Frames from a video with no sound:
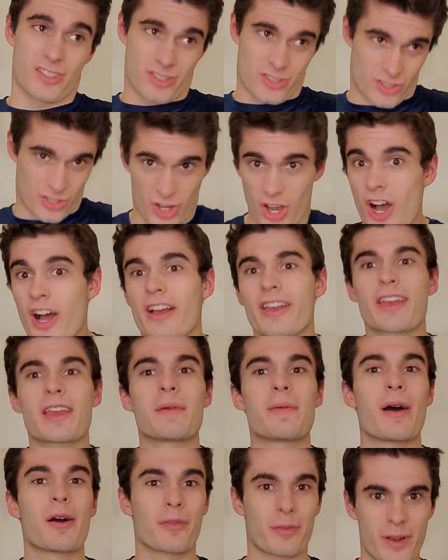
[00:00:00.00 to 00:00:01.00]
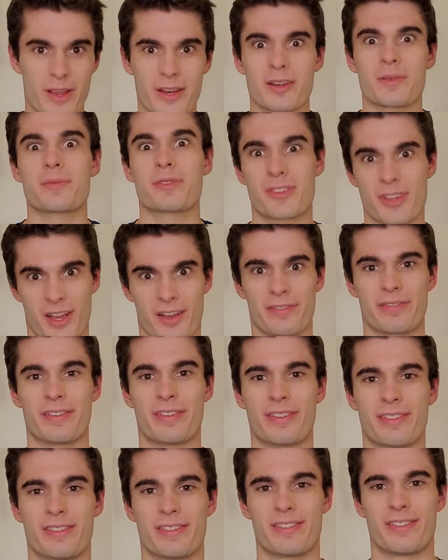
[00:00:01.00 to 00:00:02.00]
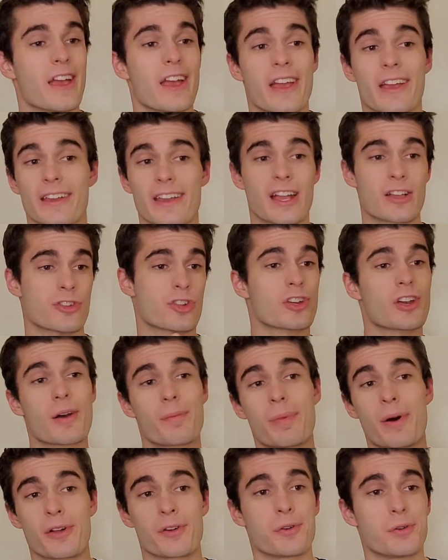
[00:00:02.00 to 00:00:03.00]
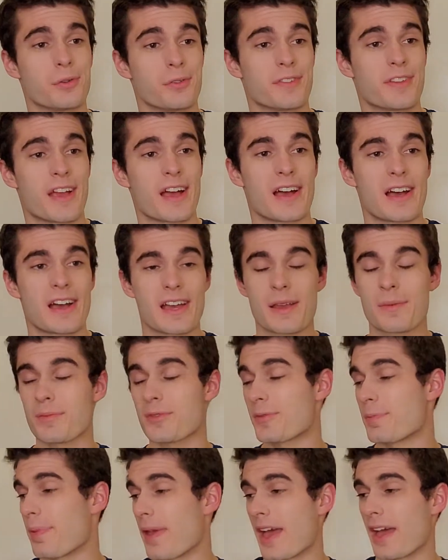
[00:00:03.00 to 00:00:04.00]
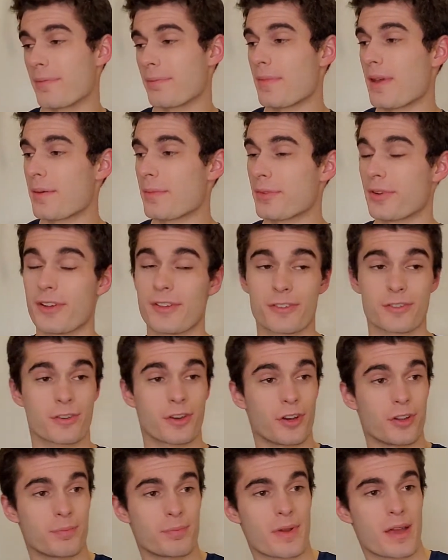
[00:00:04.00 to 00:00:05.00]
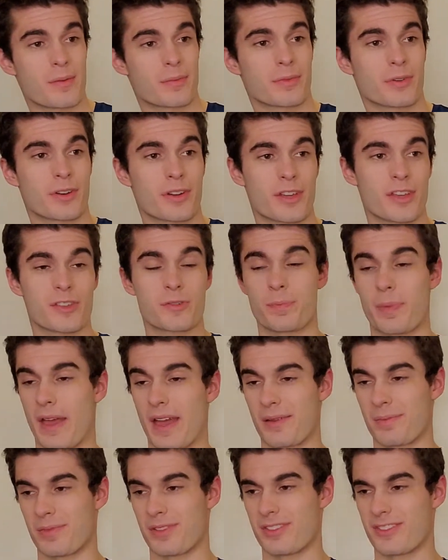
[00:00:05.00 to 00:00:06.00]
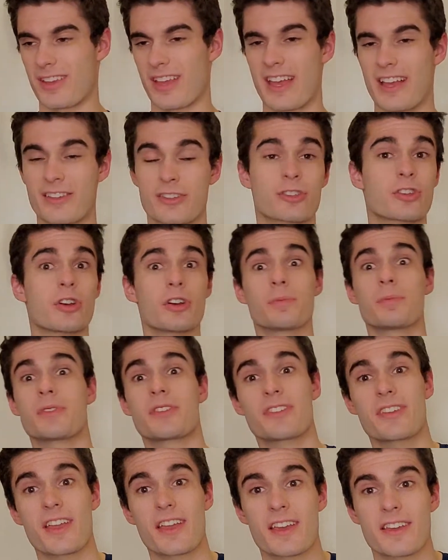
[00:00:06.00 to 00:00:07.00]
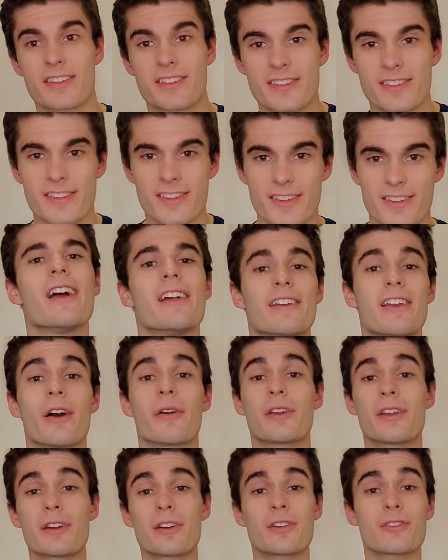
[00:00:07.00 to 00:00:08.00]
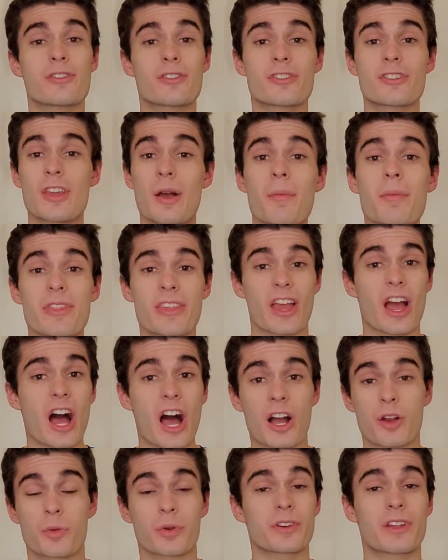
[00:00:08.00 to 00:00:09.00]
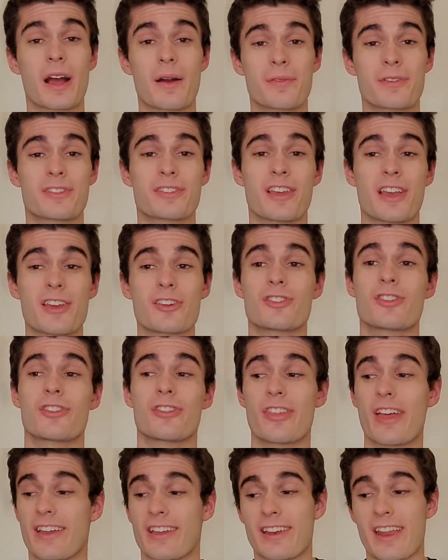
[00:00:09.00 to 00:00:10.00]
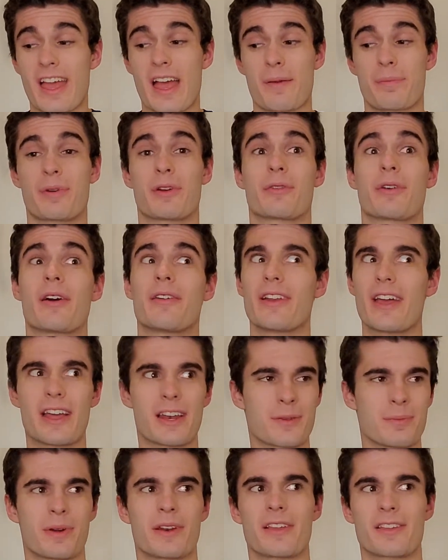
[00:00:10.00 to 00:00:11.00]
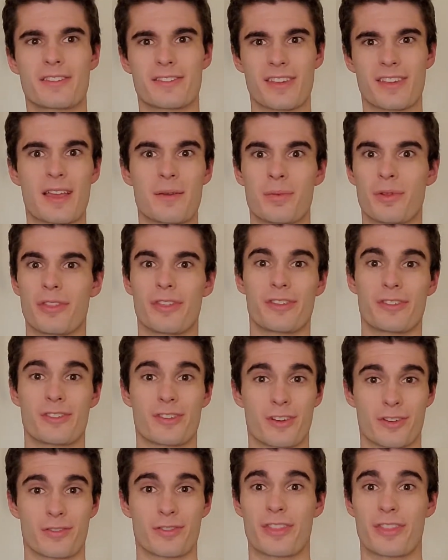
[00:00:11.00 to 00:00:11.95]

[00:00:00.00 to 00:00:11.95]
talking about random stuff. Catching up on old times, bad memories, good mistakes. Now here are just some of the awkward conversations that can happen around anybody's table this year for